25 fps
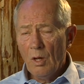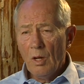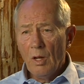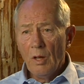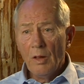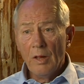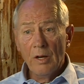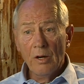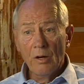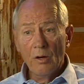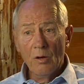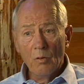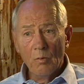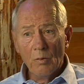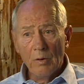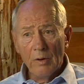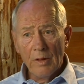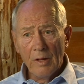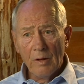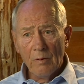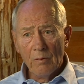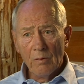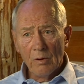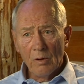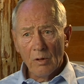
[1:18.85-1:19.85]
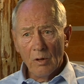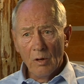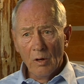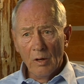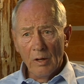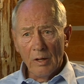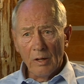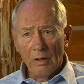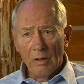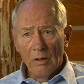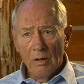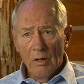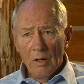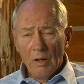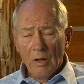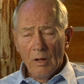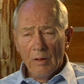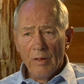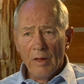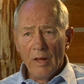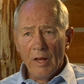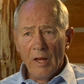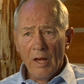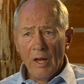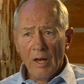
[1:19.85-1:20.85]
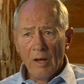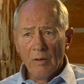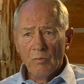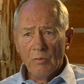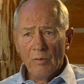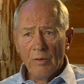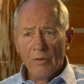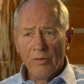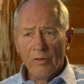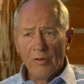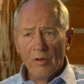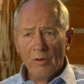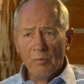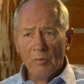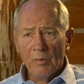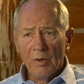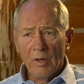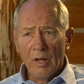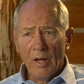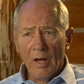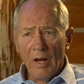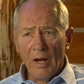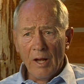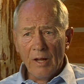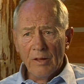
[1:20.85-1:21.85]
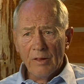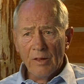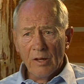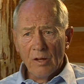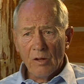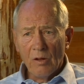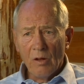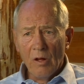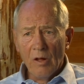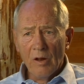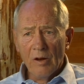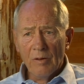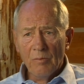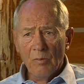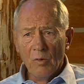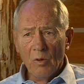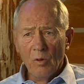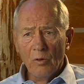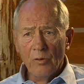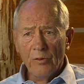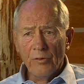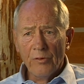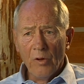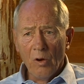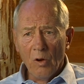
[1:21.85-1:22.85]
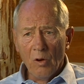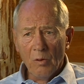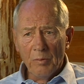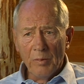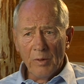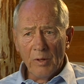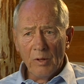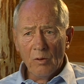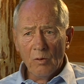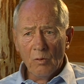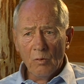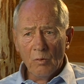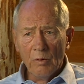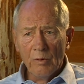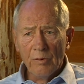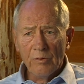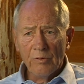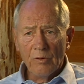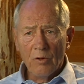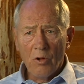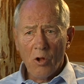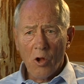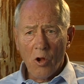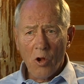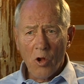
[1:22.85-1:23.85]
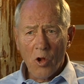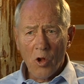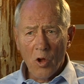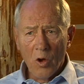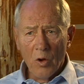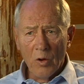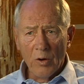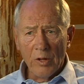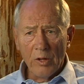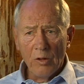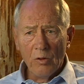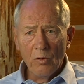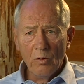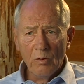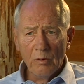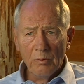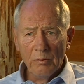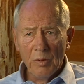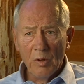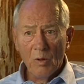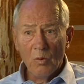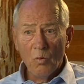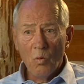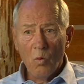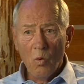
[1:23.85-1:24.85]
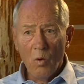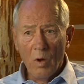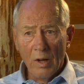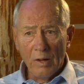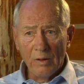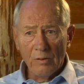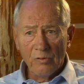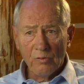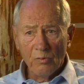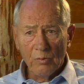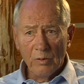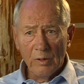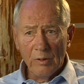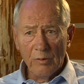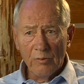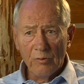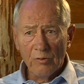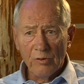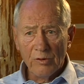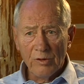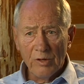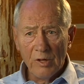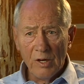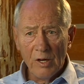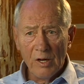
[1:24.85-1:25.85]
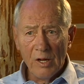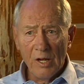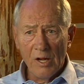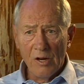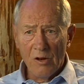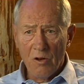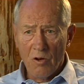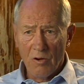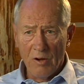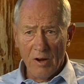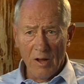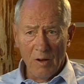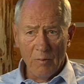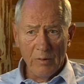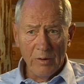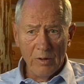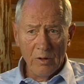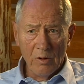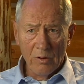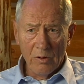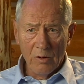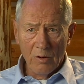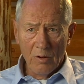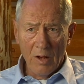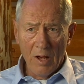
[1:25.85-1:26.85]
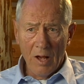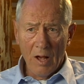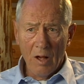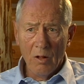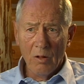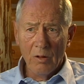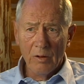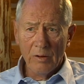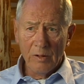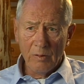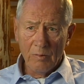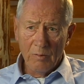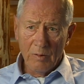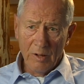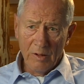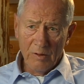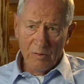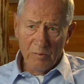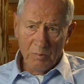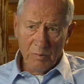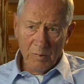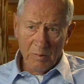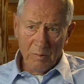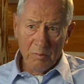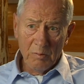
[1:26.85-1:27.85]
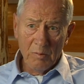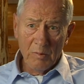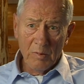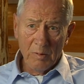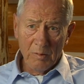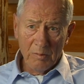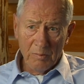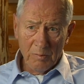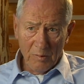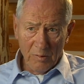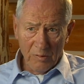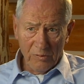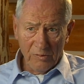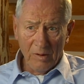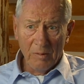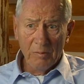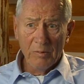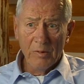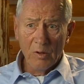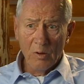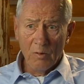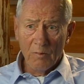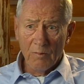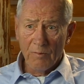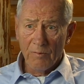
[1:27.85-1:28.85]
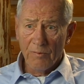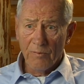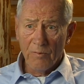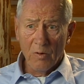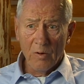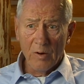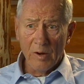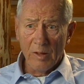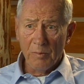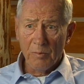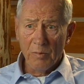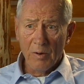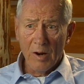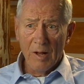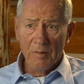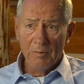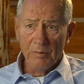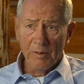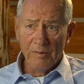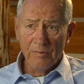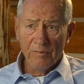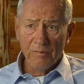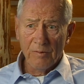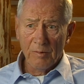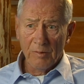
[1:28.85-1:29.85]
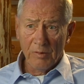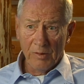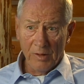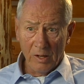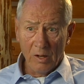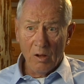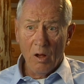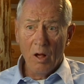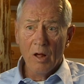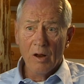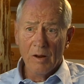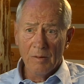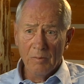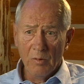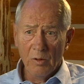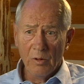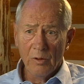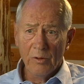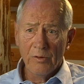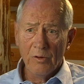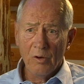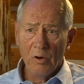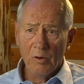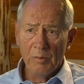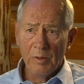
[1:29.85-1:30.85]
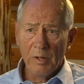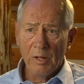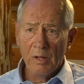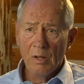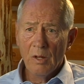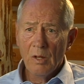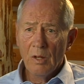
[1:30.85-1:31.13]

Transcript: They didn't know where they were going. They had with them a guide, they called him Old Toby, who was a Shoshone, who had been once when he was a teenager. Now, we don't know how old he was, but something over 40 probably. They called him Old Toby.